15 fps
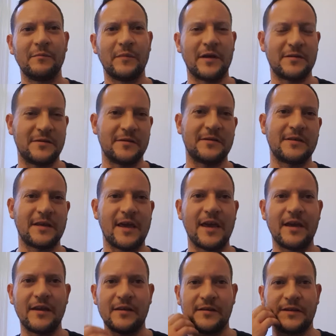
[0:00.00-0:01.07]
muscles
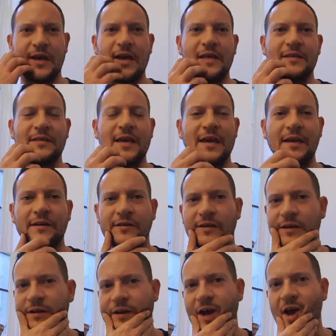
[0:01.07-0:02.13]
as
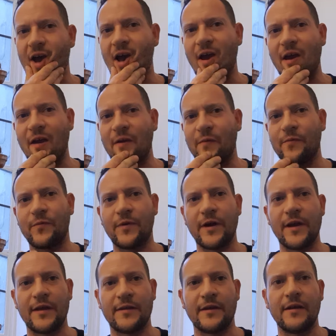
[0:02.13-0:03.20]
aging. I
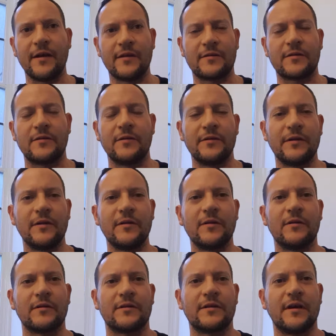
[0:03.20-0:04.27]
read an article in New
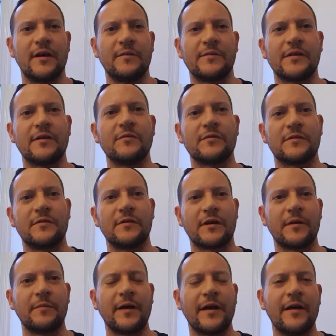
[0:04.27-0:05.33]
York Times and it was
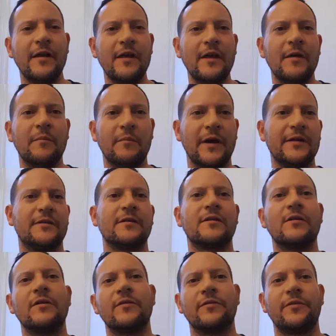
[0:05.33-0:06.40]
talking about
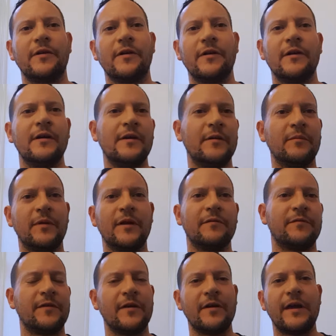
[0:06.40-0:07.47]
mitochondria,
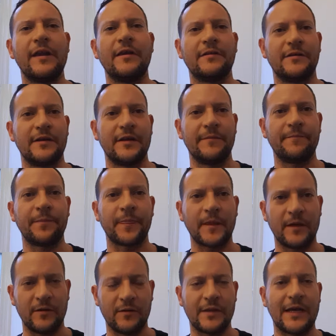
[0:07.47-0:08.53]
blood flow, energy,
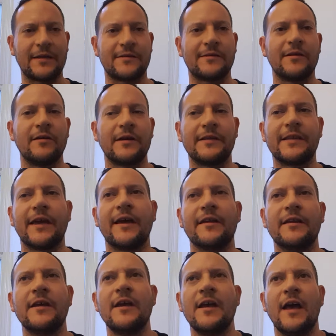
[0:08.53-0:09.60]
and all that slowing
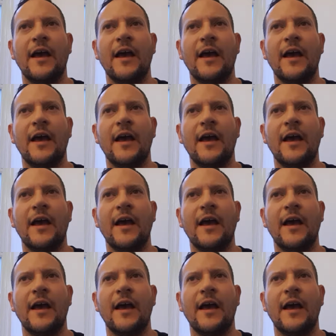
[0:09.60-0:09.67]
down.